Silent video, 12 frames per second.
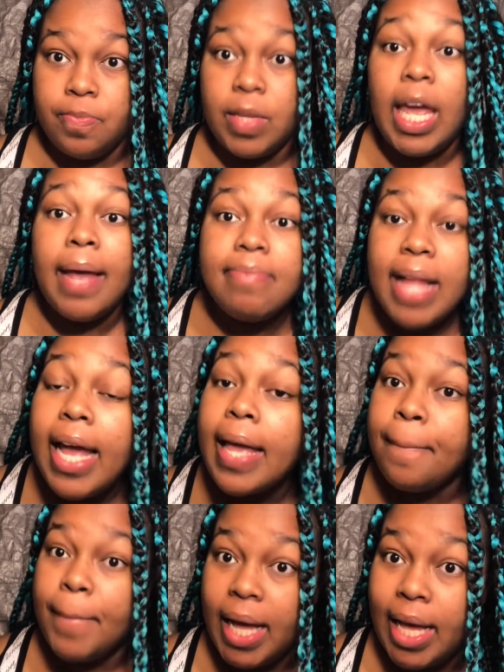Keep that
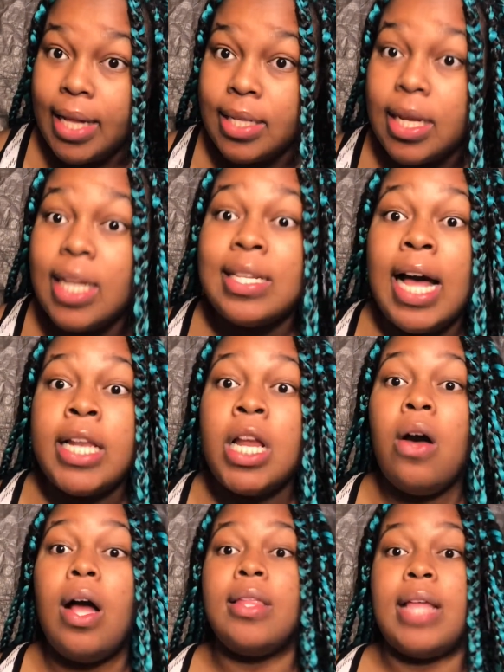in mind, because I
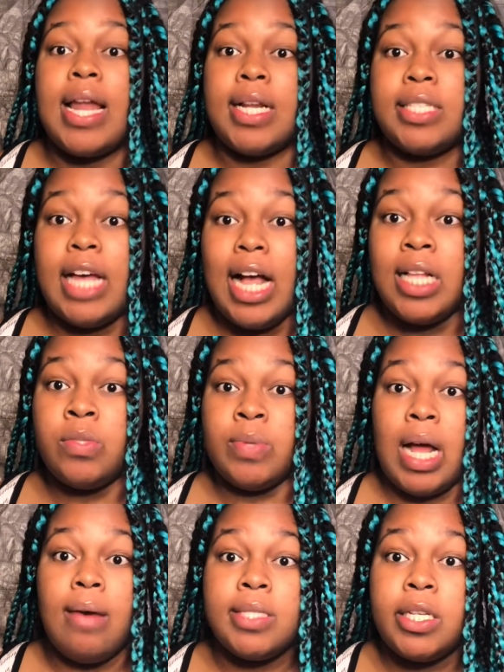know a lot of times when
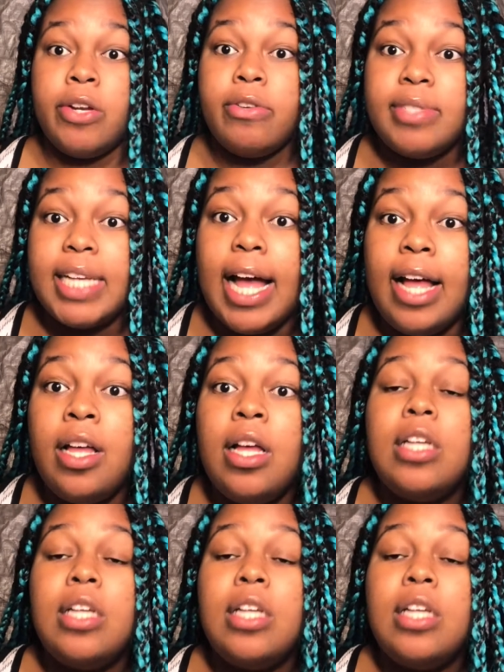I was in a group chat,